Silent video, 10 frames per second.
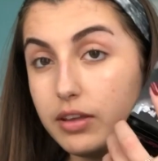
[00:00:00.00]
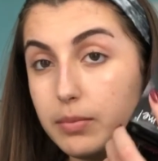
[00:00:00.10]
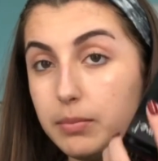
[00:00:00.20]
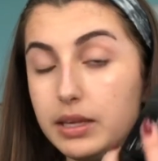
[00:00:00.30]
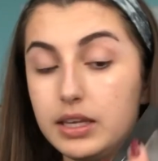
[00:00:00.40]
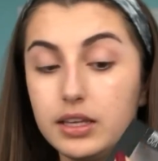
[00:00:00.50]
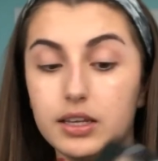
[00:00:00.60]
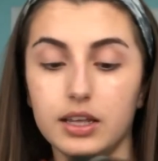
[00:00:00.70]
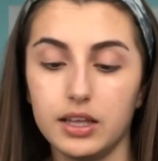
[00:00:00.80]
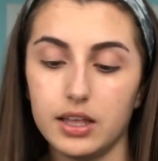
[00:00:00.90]
Fit
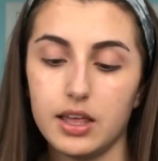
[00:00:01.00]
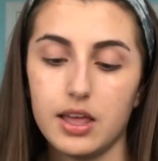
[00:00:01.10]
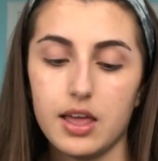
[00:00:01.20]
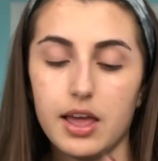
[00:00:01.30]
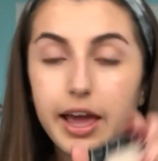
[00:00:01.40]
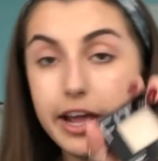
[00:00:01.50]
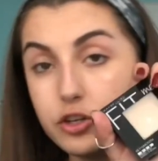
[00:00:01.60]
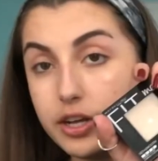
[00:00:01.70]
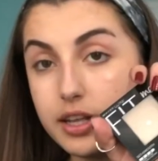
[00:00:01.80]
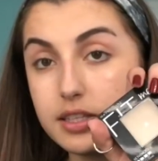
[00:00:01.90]
Me
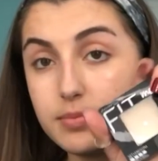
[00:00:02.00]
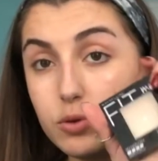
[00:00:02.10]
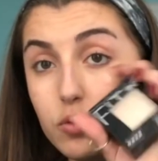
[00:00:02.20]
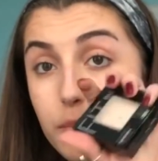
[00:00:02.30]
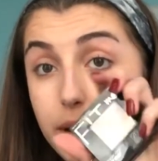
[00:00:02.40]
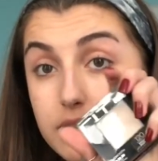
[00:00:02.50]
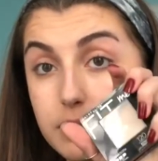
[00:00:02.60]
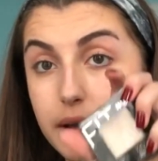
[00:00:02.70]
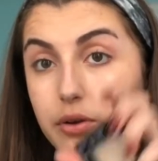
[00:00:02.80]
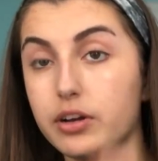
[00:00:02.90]
Hydrate and Smooth
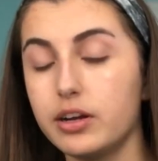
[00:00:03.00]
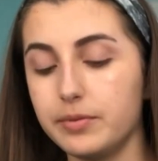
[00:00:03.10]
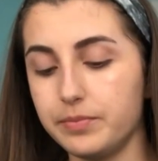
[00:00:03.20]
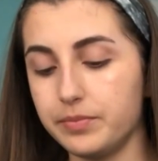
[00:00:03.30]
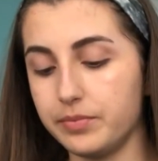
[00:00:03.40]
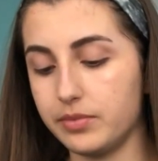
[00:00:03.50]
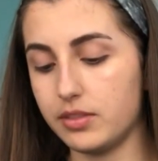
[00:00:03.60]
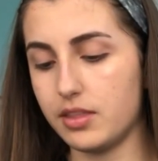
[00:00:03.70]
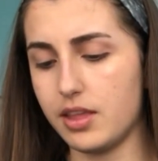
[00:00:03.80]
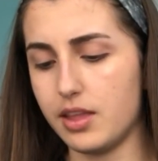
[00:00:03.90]
Pressed Powder.
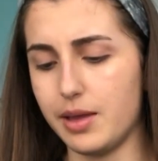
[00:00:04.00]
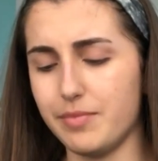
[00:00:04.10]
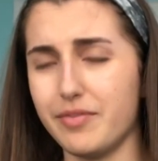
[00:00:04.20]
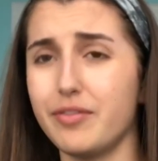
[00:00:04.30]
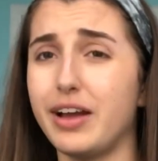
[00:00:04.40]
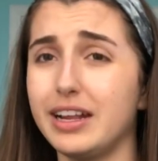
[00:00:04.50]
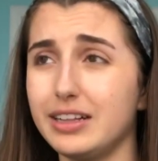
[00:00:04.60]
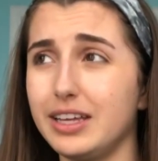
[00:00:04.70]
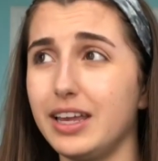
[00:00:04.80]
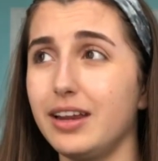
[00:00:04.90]
I'm
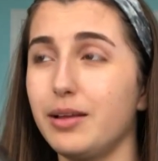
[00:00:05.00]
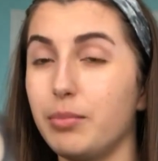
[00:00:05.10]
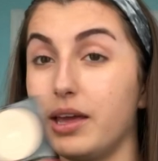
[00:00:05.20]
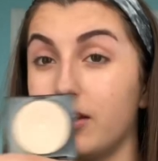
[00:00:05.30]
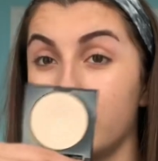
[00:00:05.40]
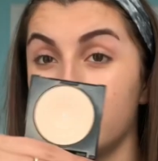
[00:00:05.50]
finally hitting pan